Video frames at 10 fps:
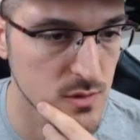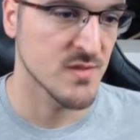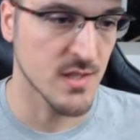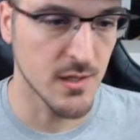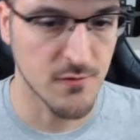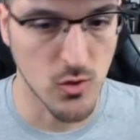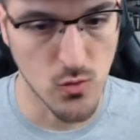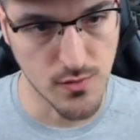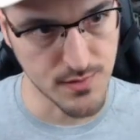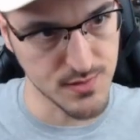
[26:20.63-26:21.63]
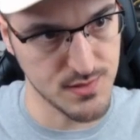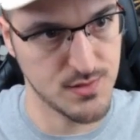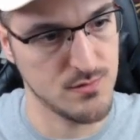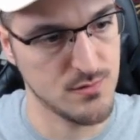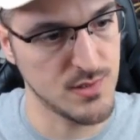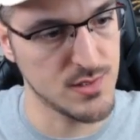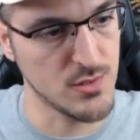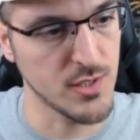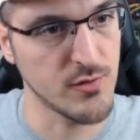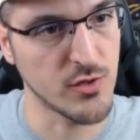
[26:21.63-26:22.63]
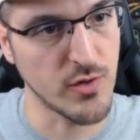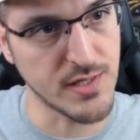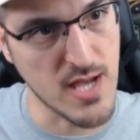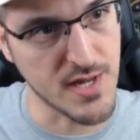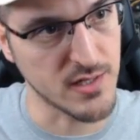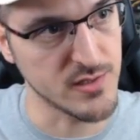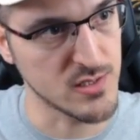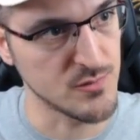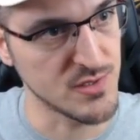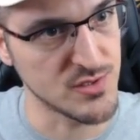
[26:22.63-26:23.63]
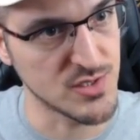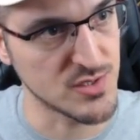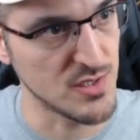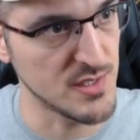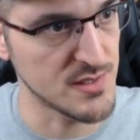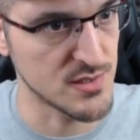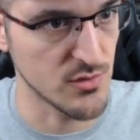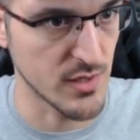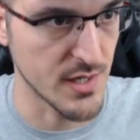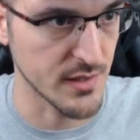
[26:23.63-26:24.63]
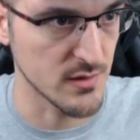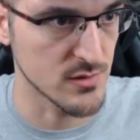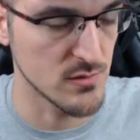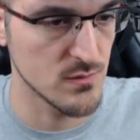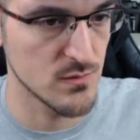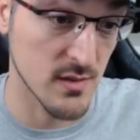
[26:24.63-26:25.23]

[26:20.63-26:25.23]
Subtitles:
It's kind of awkward that this is not even a great Cataclysm. This is just a necessary Cataclysm.